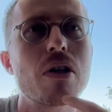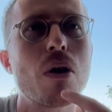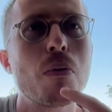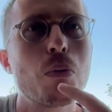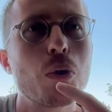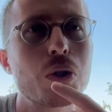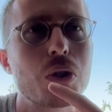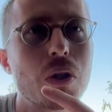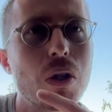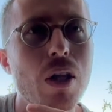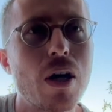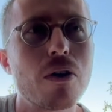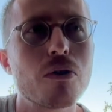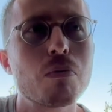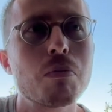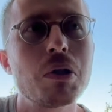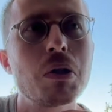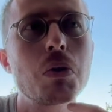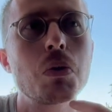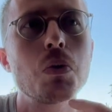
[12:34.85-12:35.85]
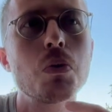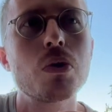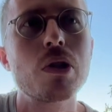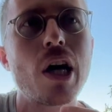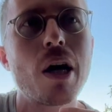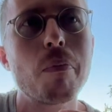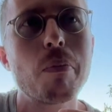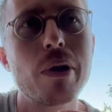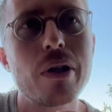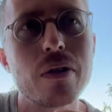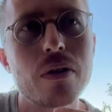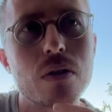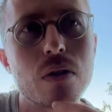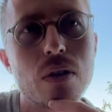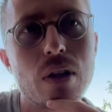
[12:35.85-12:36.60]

almost allows me to tap into